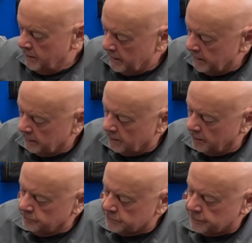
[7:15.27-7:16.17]
and
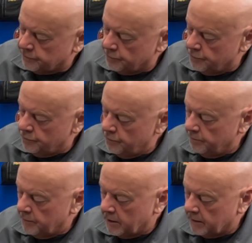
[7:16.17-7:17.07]
comes through,
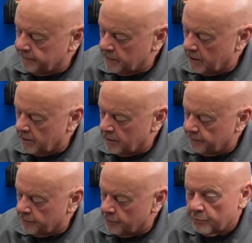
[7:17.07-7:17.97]
and I've got
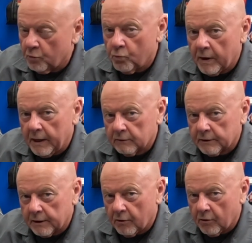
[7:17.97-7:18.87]
enough room to weld
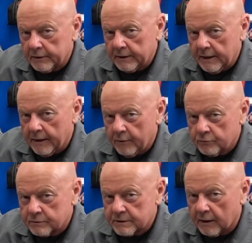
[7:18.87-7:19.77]
it on the
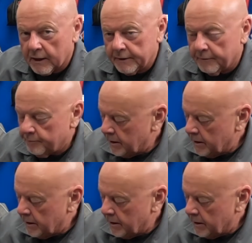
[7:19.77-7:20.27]
outside.